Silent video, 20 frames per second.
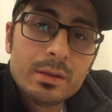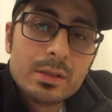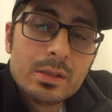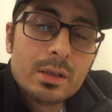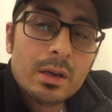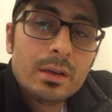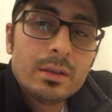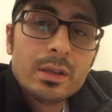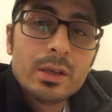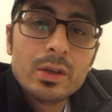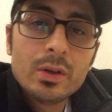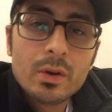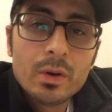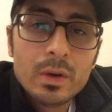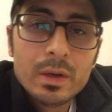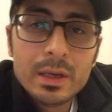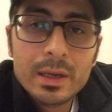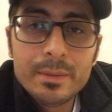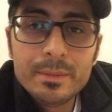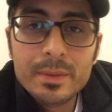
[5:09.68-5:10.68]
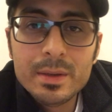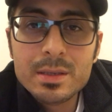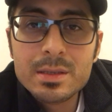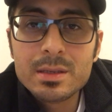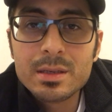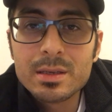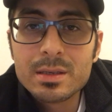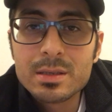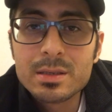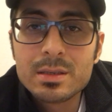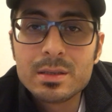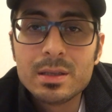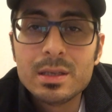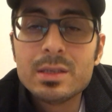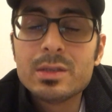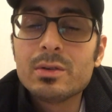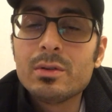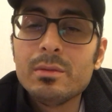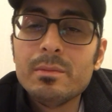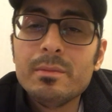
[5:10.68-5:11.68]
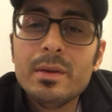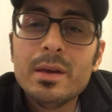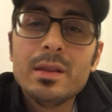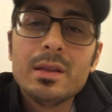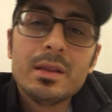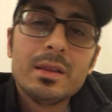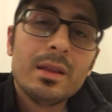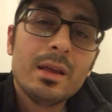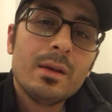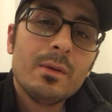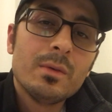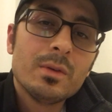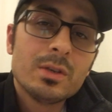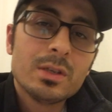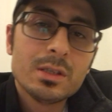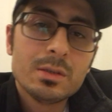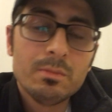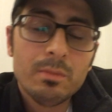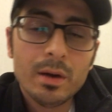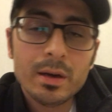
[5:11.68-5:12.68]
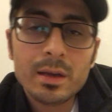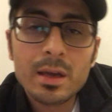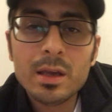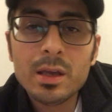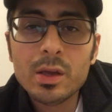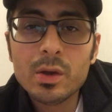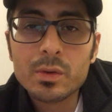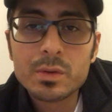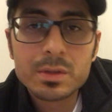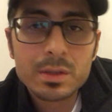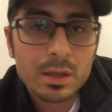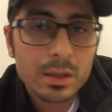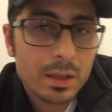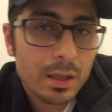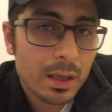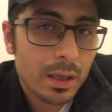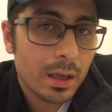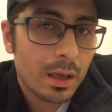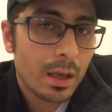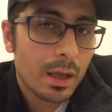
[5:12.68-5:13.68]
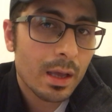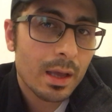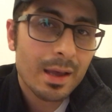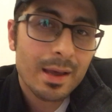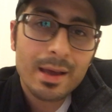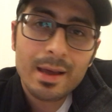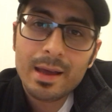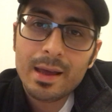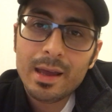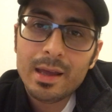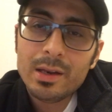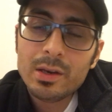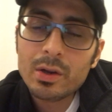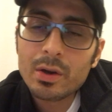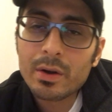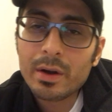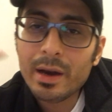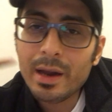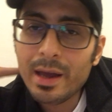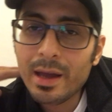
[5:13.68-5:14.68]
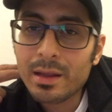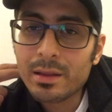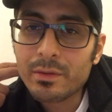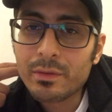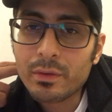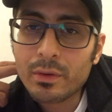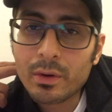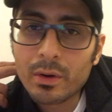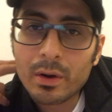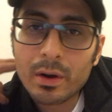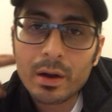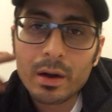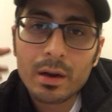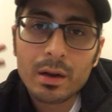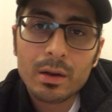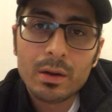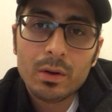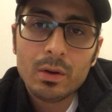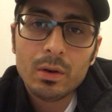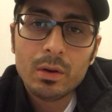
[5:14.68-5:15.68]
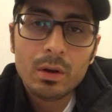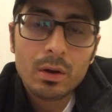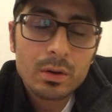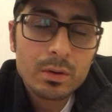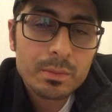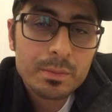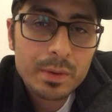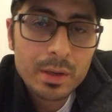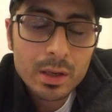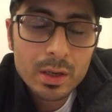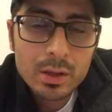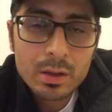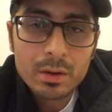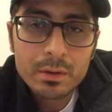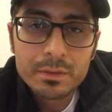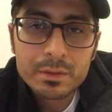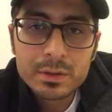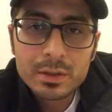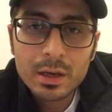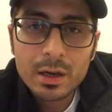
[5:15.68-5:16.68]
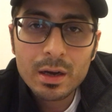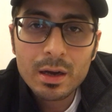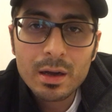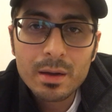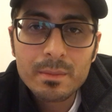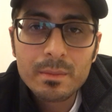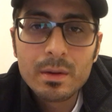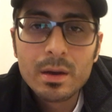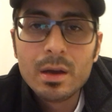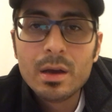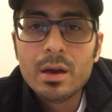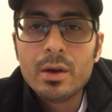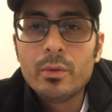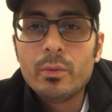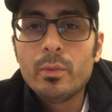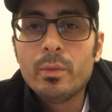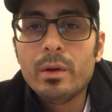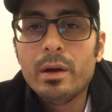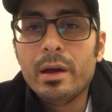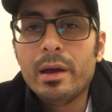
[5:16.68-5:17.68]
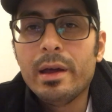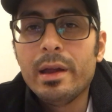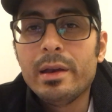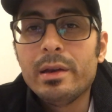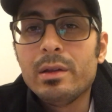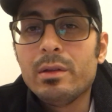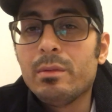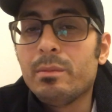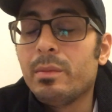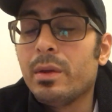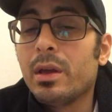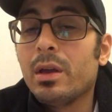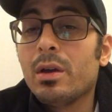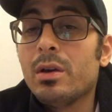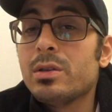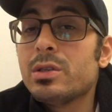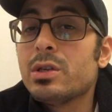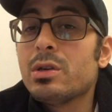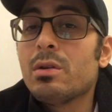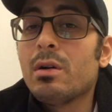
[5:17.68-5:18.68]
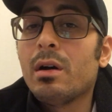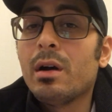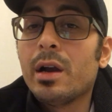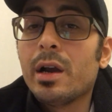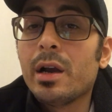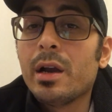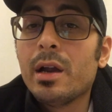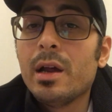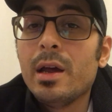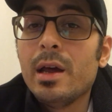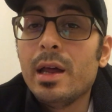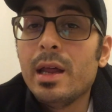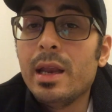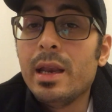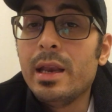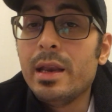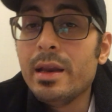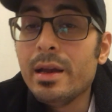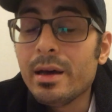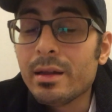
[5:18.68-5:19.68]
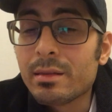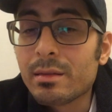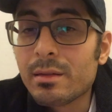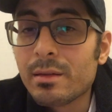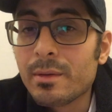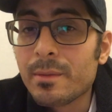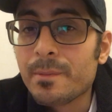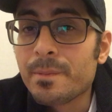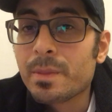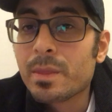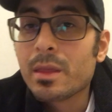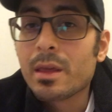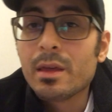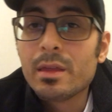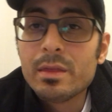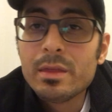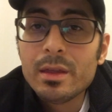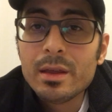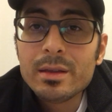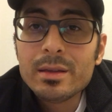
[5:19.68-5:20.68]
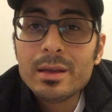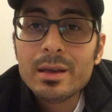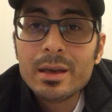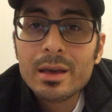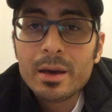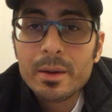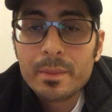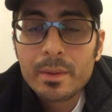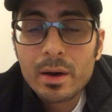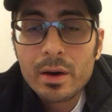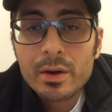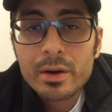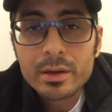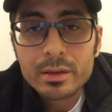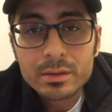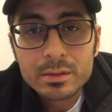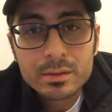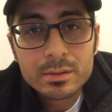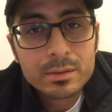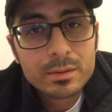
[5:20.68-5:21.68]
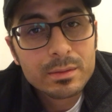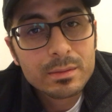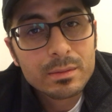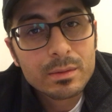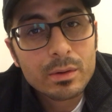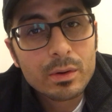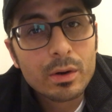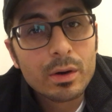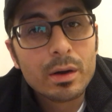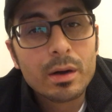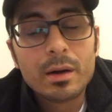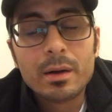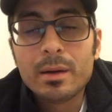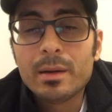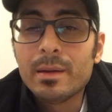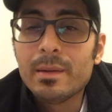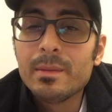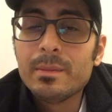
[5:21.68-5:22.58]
starting your online business, this could be the thing which is bugging you, sitting in your head for a long period of time, and because you are not thinking about it, or